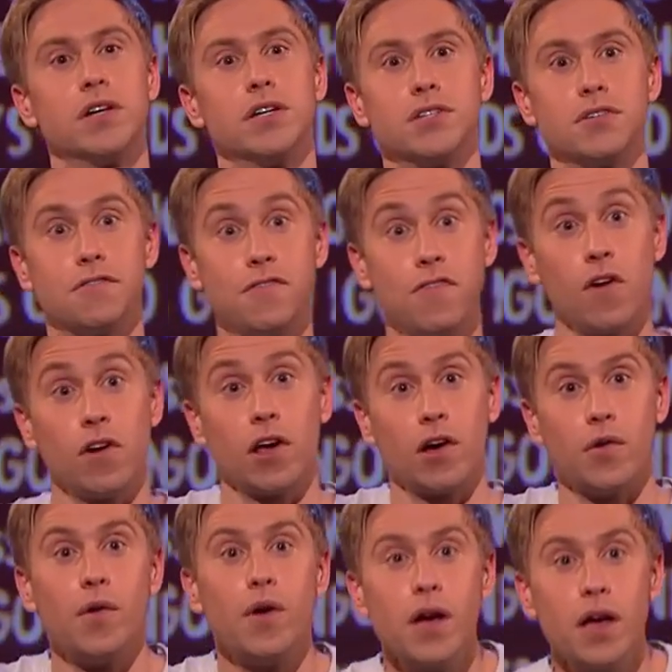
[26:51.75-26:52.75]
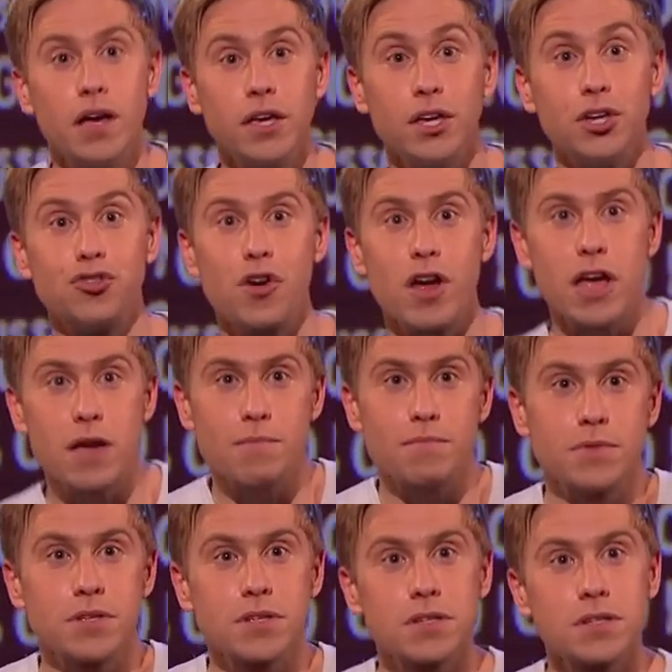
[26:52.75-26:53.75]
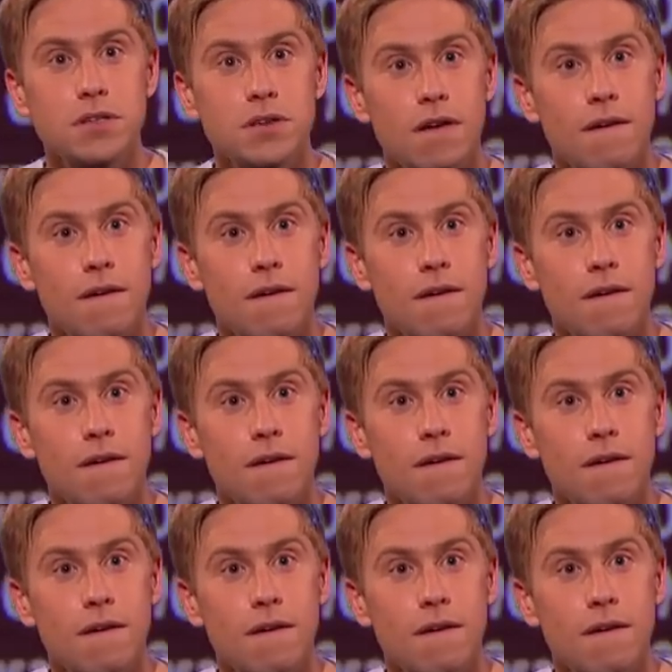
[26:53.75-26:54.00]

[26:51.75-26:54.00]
to follow your dreams.